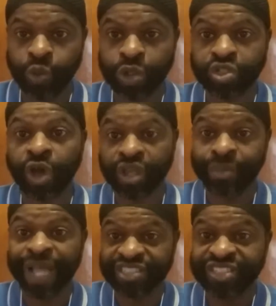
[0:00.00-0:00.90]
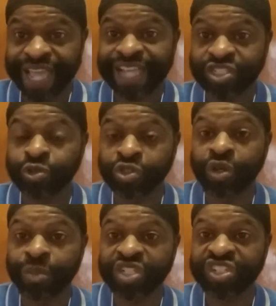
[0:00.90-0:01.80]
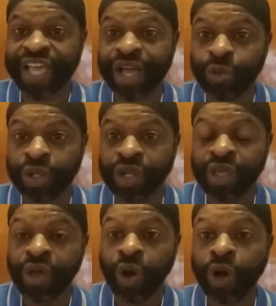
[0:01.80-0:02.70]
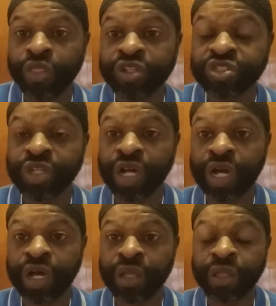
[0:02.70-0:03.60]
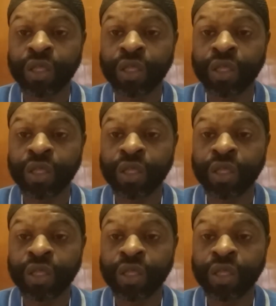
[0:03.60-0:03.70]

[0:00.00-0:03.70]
We're talking about statues so much now with all this uh,